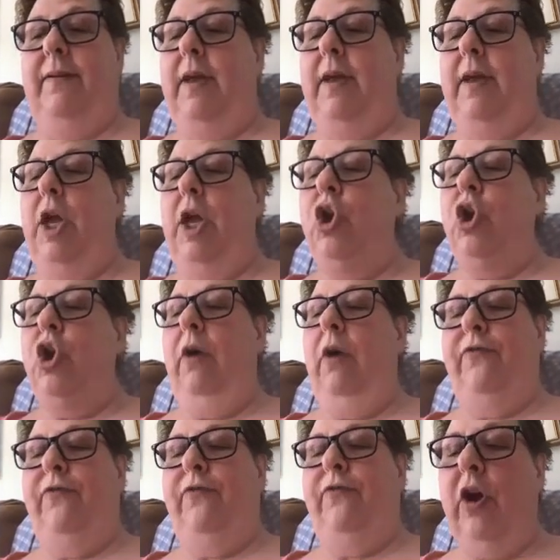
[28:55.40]
you are
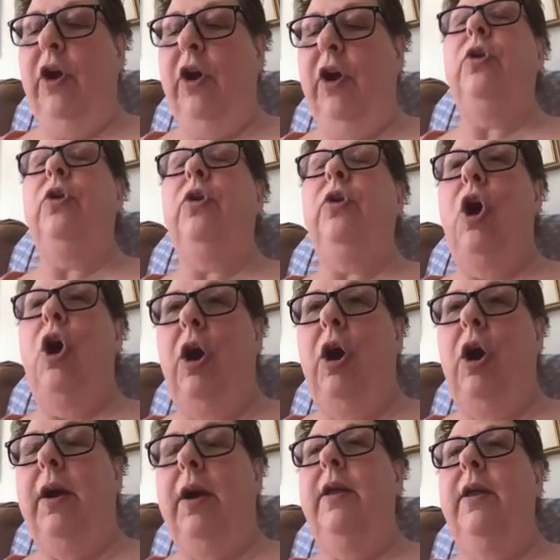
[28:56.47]
farther along
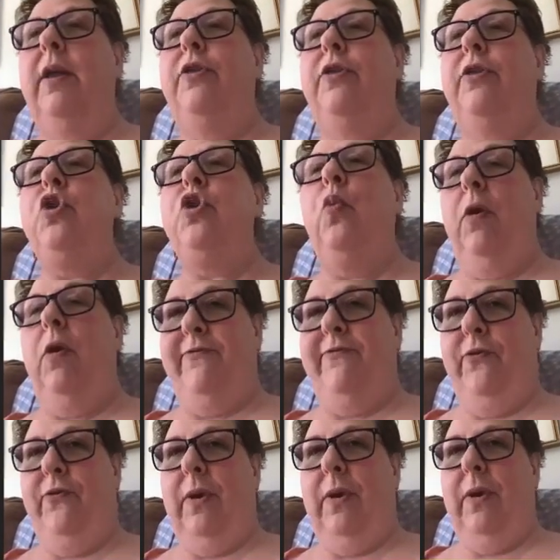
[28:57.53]
than you were
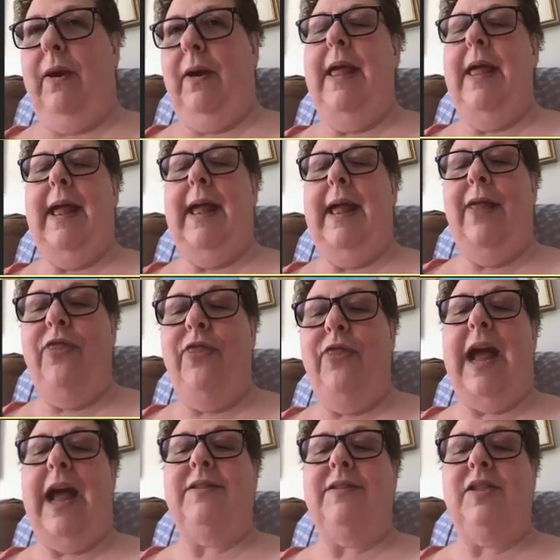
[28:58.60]
before. And
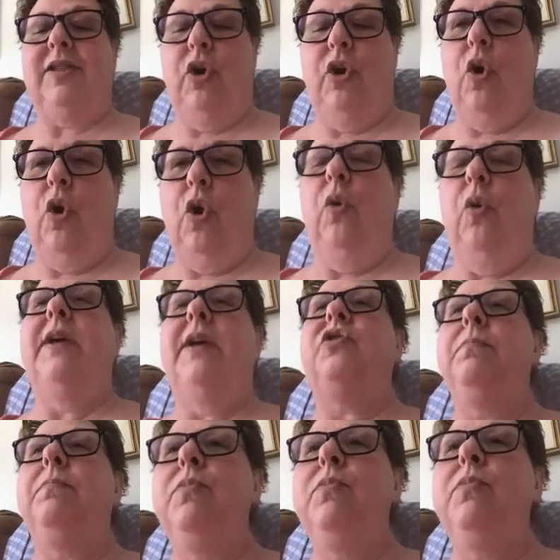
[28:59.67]
that's the goal,
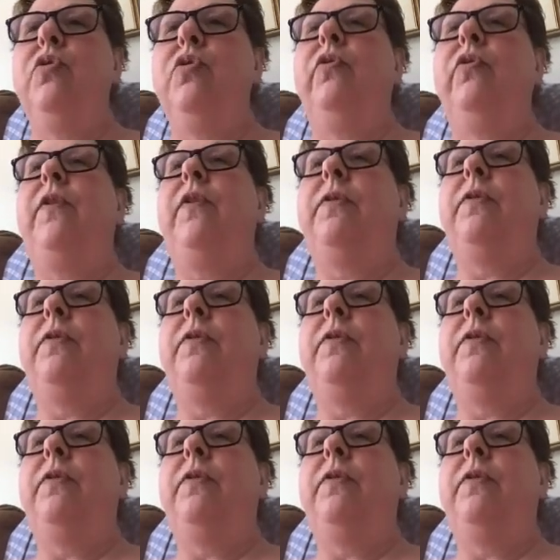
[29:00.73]
is to move